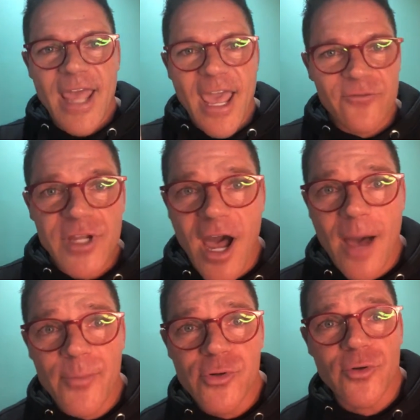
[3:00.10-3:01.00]
every
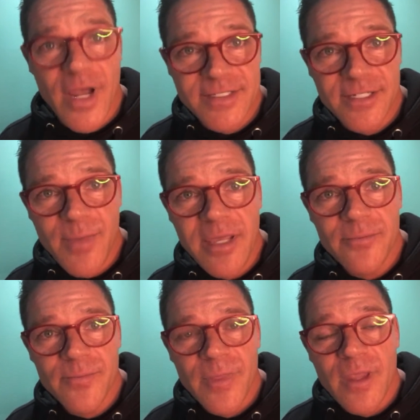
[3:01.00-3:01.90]
cop who arrested me,
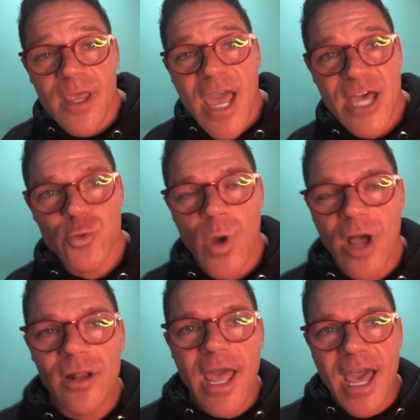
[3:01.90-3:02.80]
as
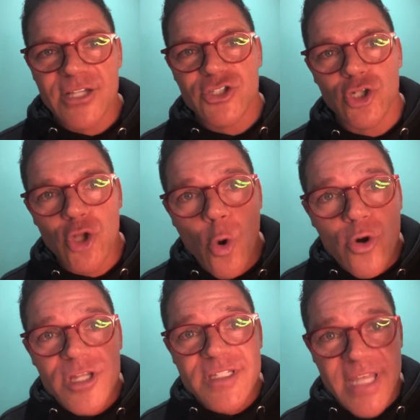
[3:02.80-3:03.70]
well as
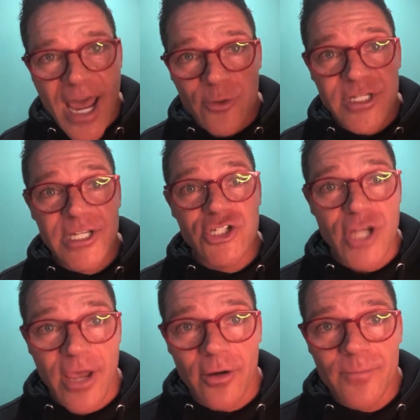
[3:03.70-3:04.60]
Lawrence County
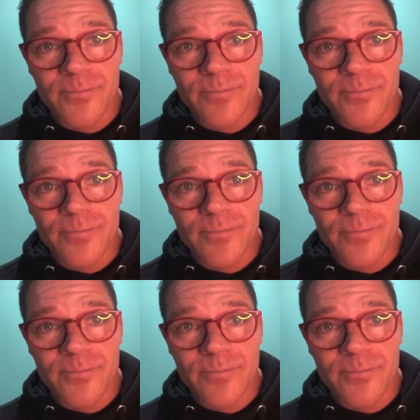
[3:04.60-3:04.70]
Jail,